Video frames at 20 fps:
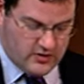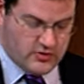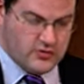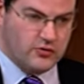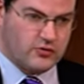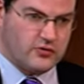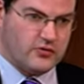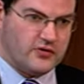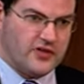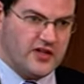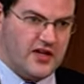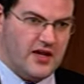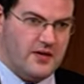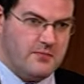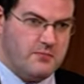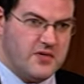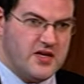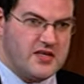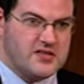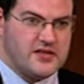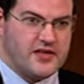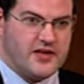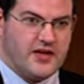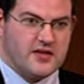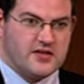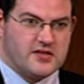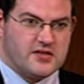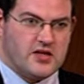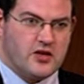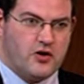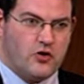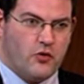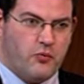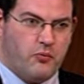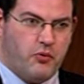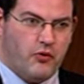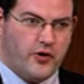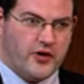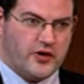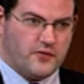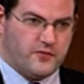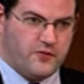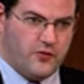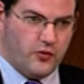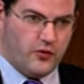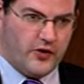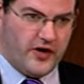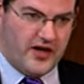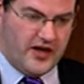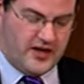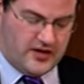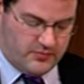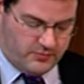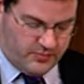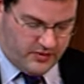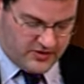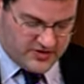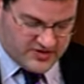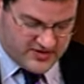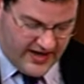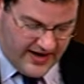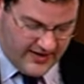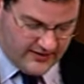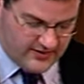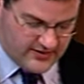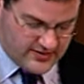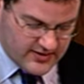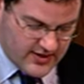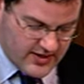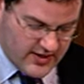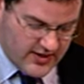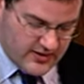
totaled a measly 0.48%,